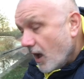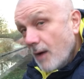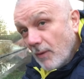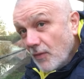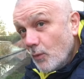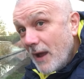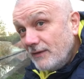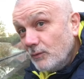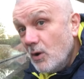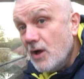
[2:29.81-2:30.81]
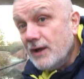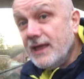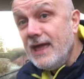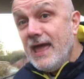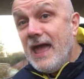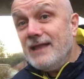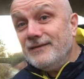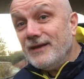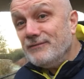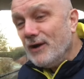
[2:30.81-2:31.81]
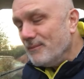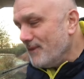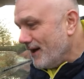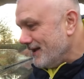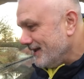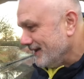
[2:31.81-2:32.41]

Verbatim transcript: I'm on the way to work, hence I've got my